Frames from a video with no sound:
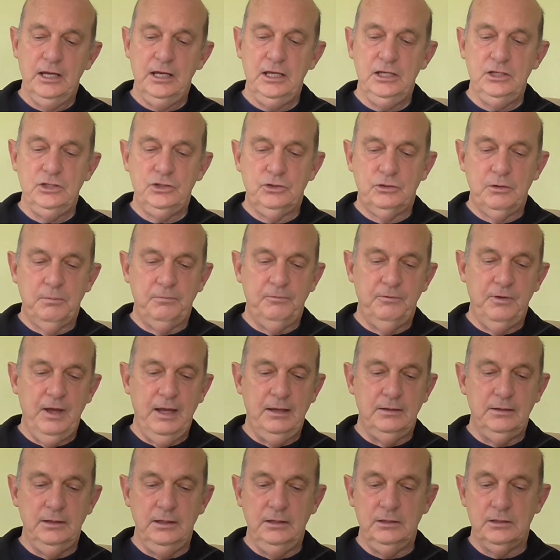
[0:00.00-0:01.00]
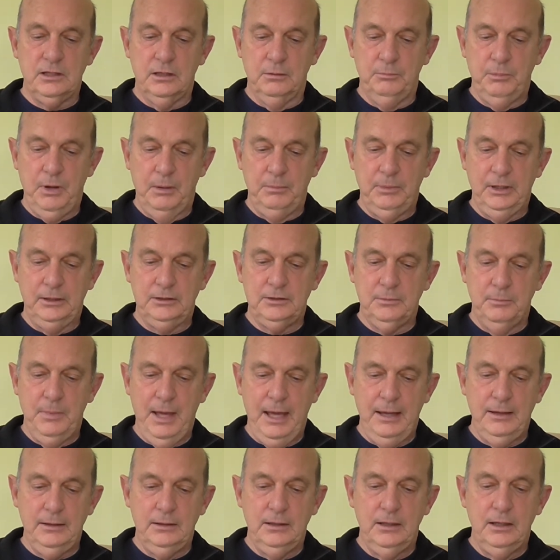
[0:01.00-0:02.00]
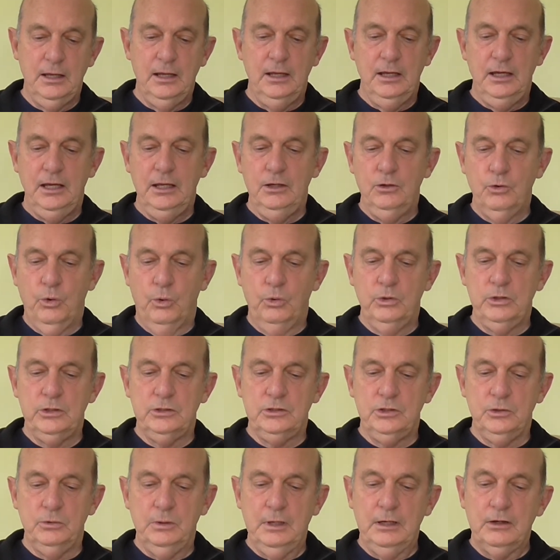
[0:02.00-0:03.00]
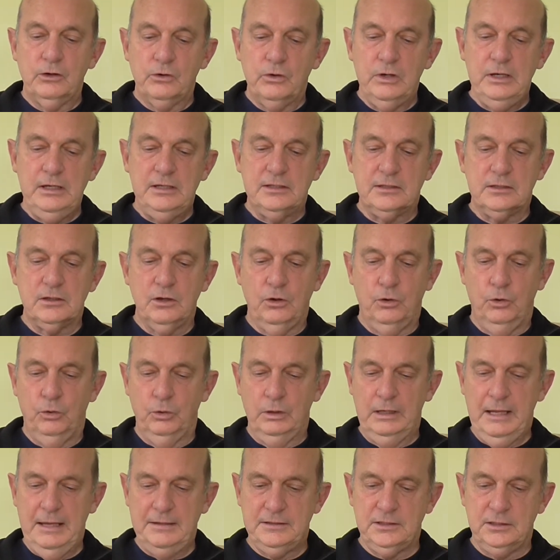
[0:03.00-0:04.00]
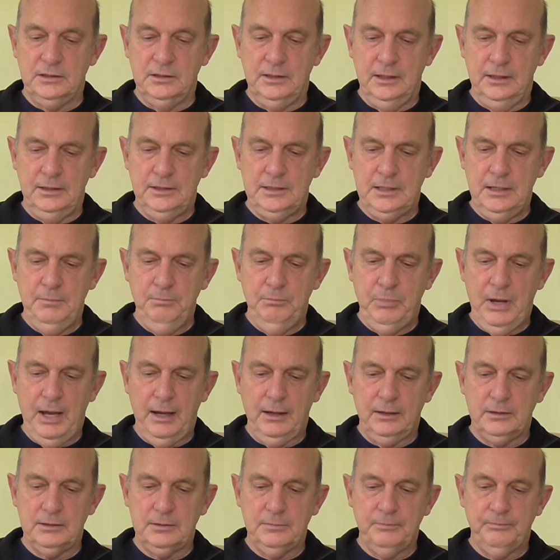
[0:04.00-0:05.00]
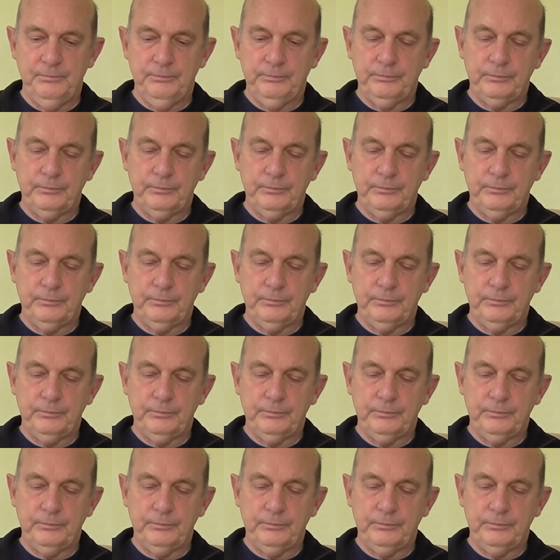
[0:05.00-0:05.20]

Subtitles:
is drip-fed into the public domain in order to increase or lessen its impact.